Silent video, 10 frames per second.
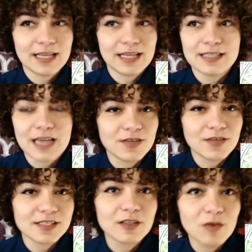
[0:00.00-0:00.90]
And every
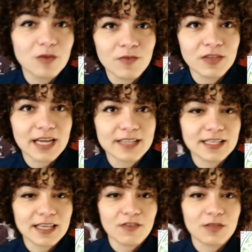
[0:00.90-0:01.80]
single one of the girls,
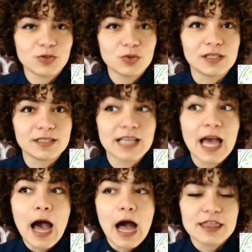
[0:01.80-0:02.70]
they gave them jewels.
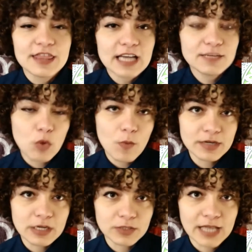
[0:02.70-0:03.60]
At that
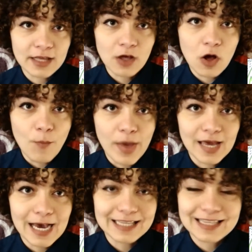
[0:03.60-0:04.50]
moment I was like, oh my
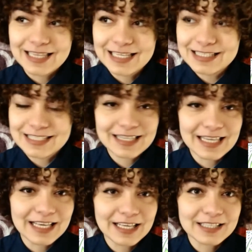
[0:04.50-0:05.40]
god, this
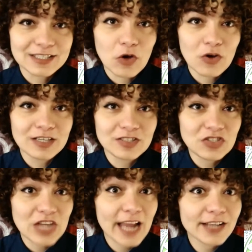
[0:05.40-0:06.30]
thing is going
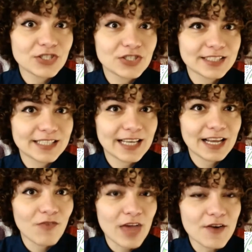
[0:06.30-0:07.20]

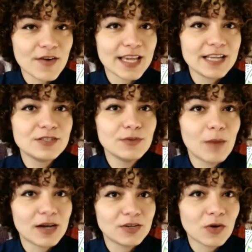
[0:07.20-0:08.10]
dangerously very into
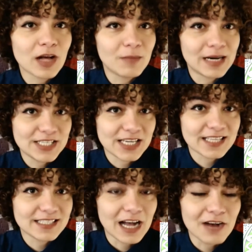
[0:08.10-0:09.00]
Madoka
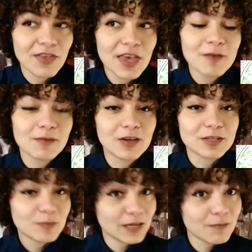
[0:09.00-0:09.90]
Magica stuff,
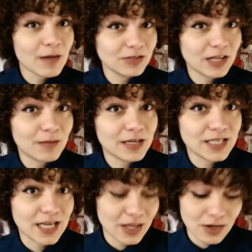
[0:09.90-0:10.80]
because in Madoka
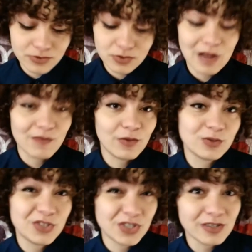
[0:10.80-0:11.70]
Magica they also have
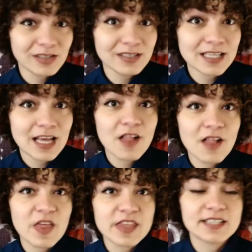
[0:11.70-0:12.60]
those jewels
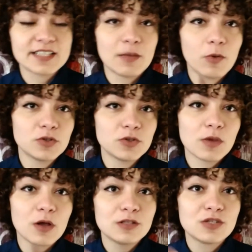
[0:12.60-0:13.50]
that are supposed to
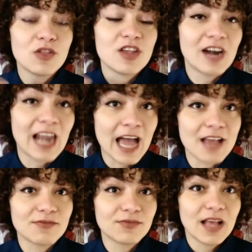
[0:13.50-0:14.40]
be also their
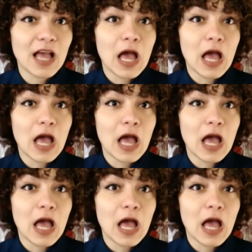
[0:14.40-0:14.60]
life.